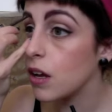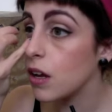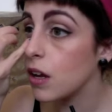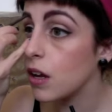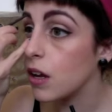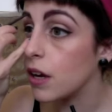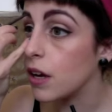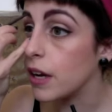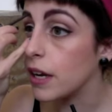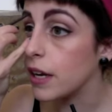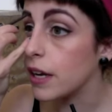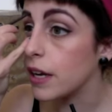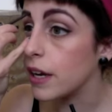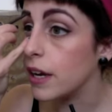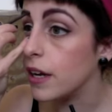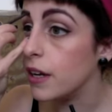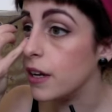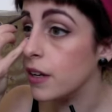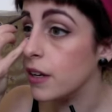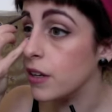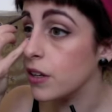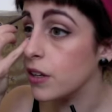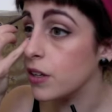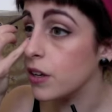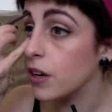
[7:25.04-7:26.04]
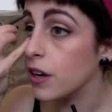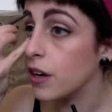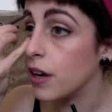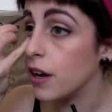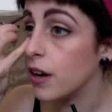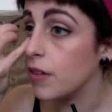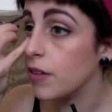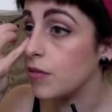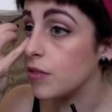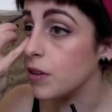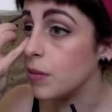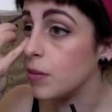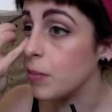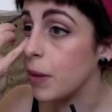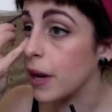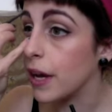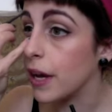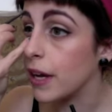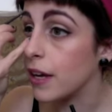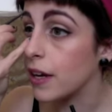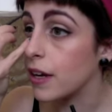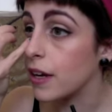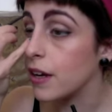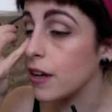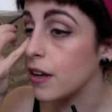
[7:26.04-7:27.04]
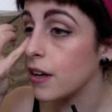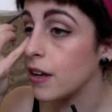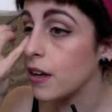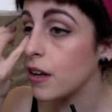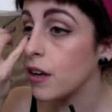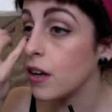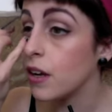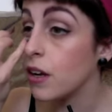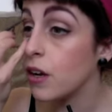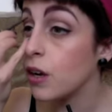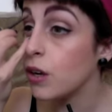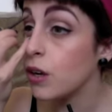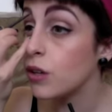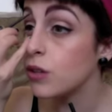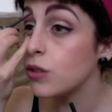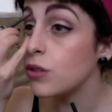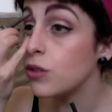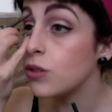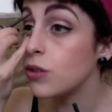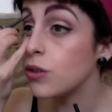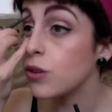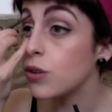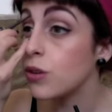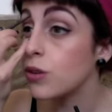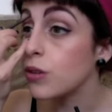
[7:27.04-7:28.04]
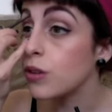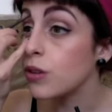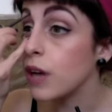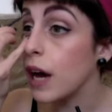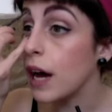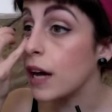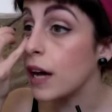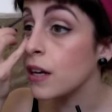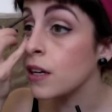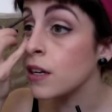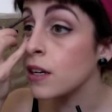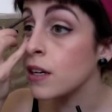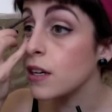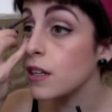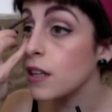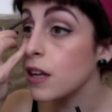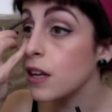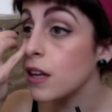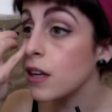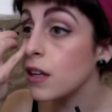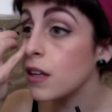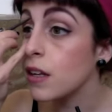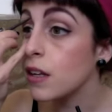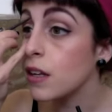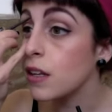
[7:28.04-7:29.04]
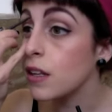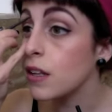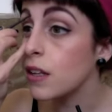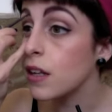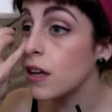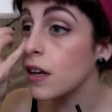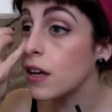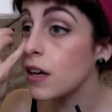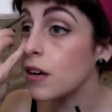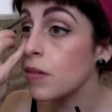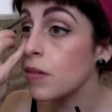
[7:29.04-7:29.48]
And again, you don't have to make it too angular like